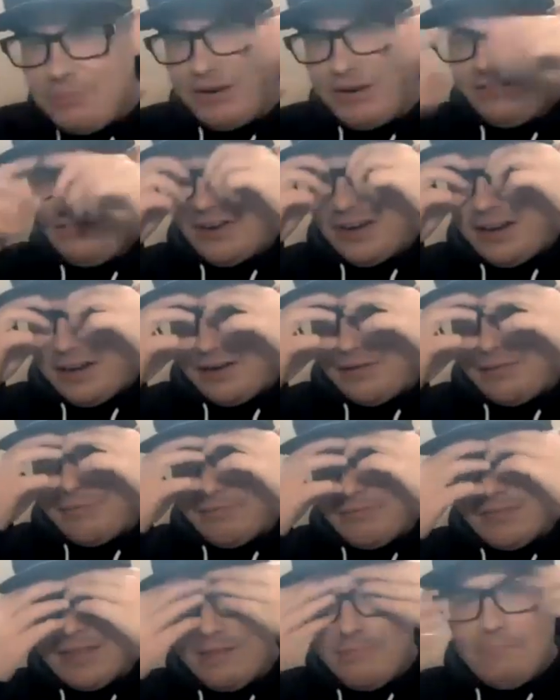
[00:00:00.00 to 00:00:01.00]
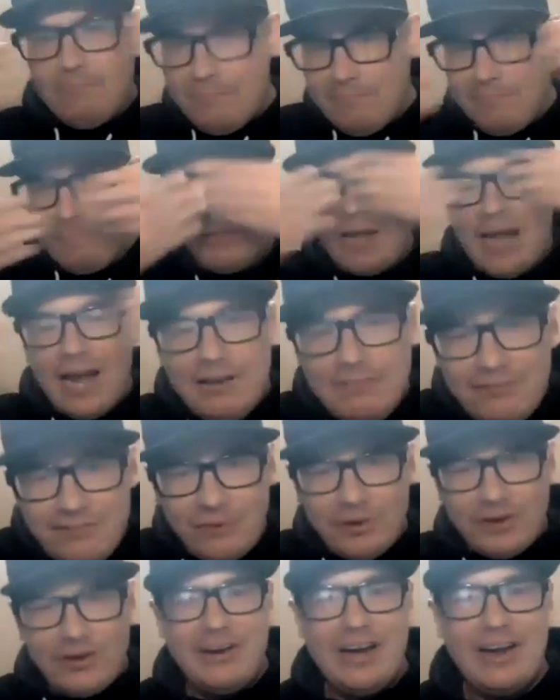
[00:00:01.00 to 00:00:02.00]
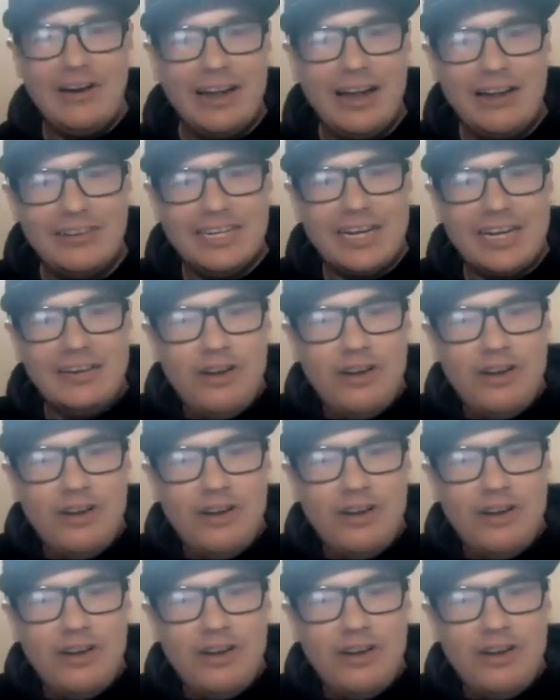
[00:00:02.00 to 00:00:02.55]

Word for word: with a blindfold around. I was like,